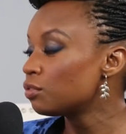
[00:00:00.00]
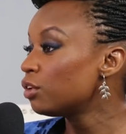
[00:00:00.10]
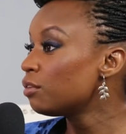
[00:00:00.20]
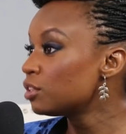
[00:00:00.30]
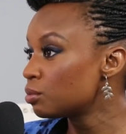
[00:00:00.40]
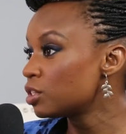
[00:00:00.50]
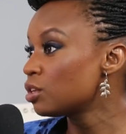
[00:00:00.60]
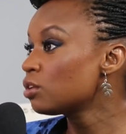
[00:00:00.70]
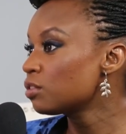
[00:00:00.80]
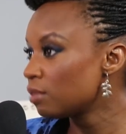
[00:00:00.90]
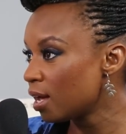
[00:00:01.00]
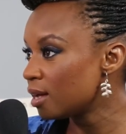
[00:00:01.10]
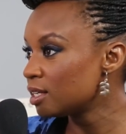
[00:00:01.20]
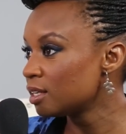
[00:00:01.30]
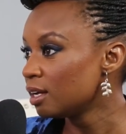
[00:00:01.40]
of love as a result of
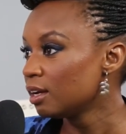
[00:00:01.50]
that.